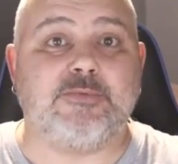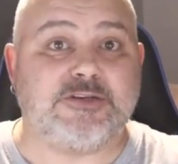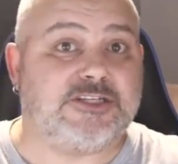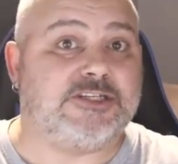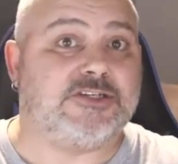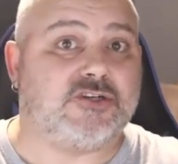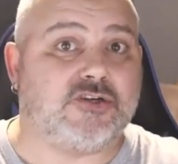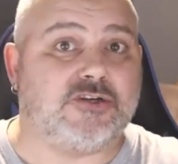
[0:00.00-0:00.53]
which
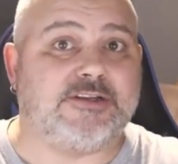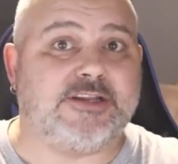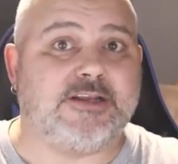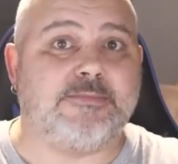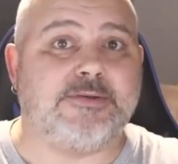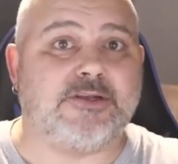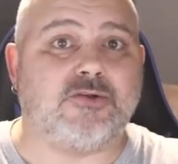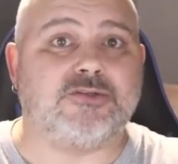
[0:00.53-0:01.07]
is a good
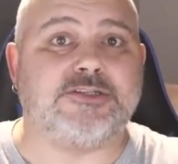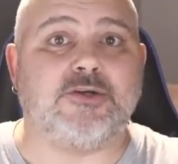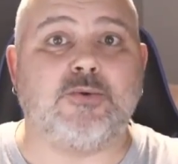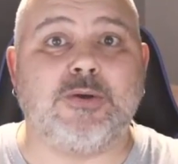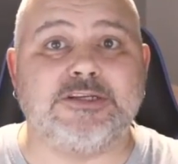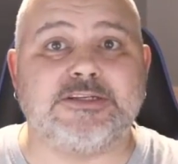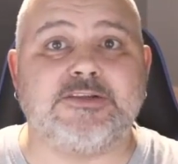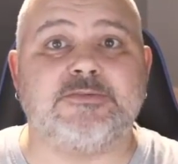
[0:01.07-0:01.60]
thing because it
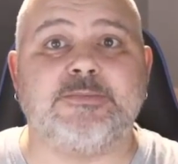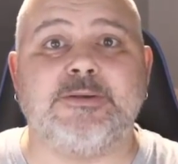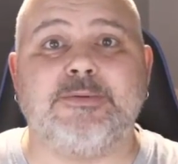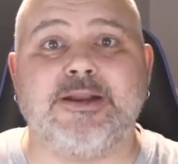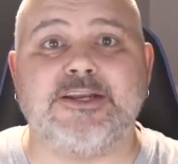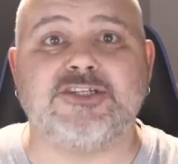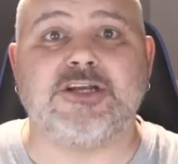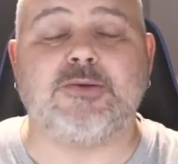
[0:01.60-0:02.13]
always gives me
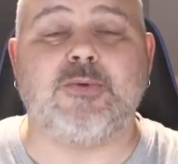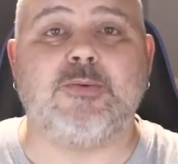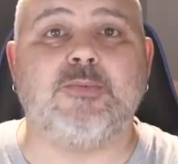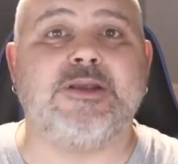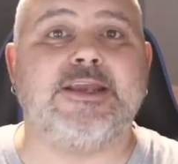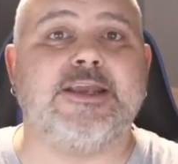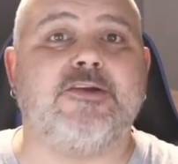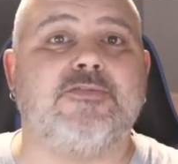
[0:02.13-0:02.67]
pleasure when
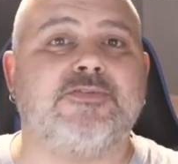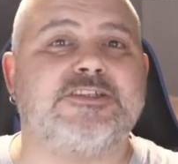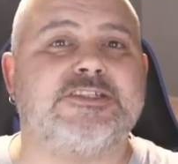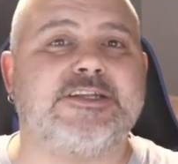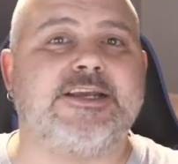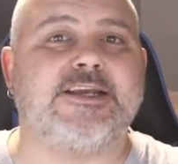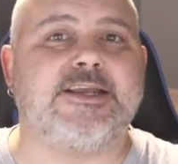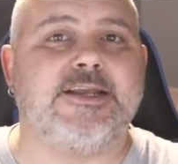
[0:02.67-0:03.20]
we hear of a
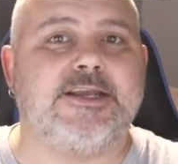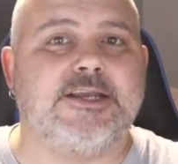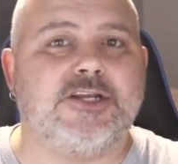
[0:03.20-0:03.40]
sick,